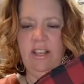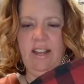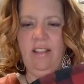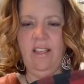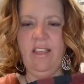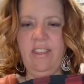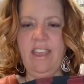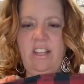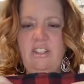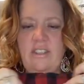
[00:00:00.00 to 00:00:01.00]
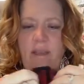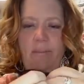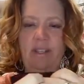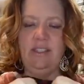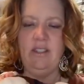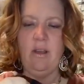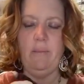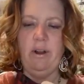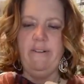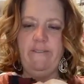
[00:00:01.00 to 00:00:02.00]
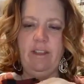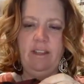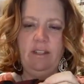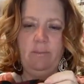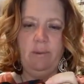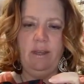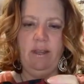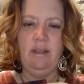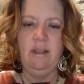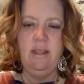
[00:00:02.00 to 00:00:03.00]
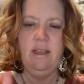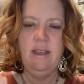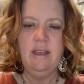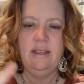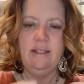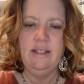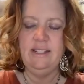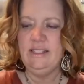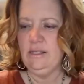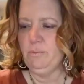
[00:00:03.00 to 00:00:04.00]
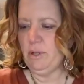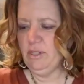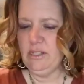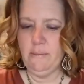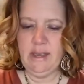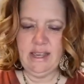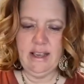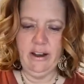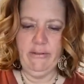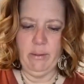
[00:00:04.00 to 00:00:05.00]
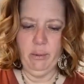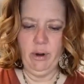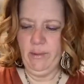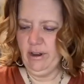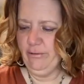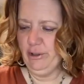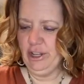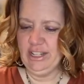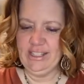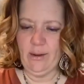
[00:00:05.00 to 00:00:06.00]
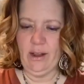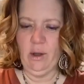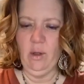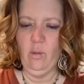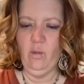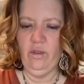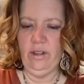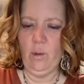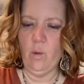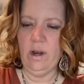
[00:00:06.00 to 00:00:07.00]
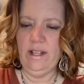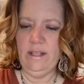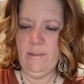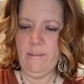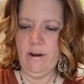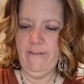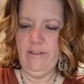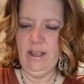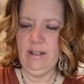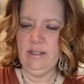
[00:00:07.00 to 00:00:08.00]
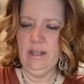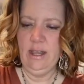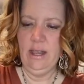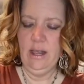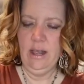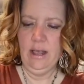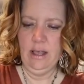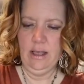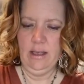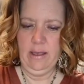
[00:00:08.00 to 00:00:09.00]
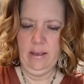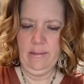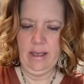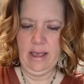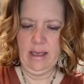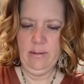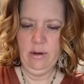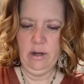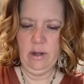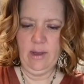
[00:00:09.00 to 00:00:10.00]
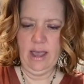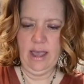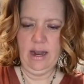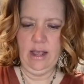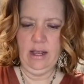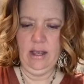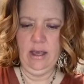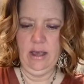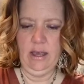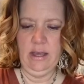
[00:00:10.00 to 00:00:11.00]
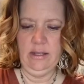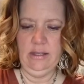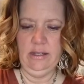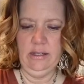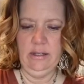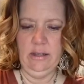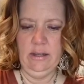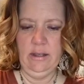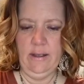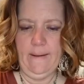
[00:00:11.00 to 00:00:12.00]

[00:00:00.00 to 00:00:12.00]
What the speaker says: to just kind of line the edges up. That's not perfect, but it's supposed to be kind of a primitive look, so I don't really want it to be perfect. I am going to go ahead and cut